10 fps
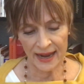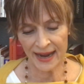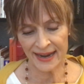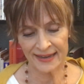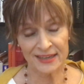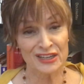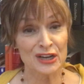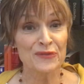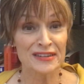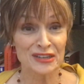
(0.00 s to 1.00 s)
And
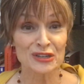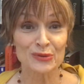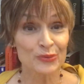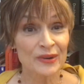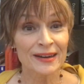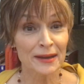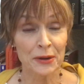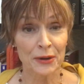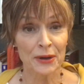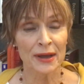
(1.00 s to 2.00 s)
so this is really
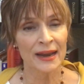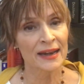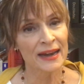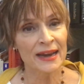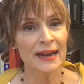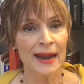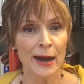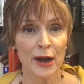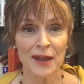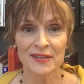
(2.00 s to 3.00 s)
good in any
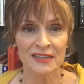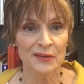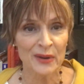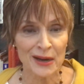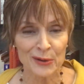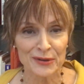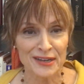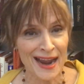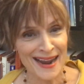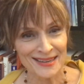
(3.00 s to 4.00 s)
area. This could be your
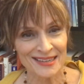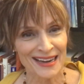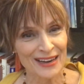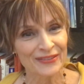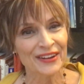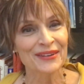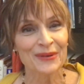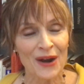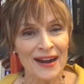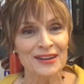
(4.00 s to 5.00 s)
desk even,
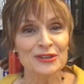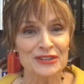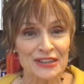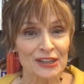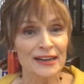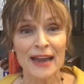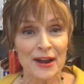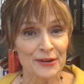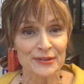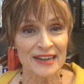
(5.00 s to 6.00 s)
right? You just clean
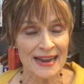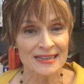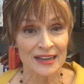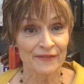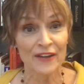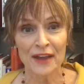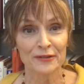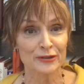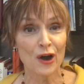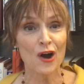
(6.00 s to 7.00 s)
out your desk and find
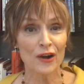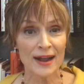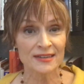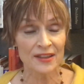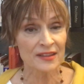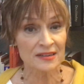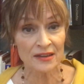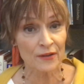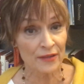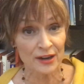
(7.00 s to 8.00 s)
there's all kinds of things
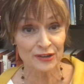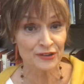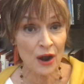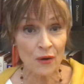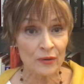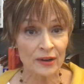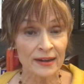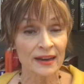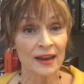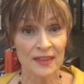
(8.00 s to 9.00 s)
in there that you don't really
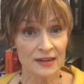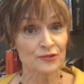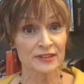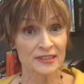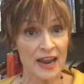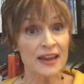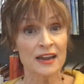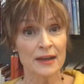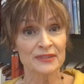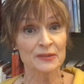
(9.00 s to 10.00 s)
need that are
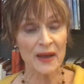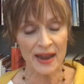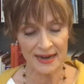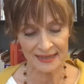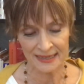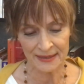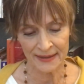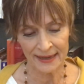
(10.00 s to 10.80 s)
taking up space.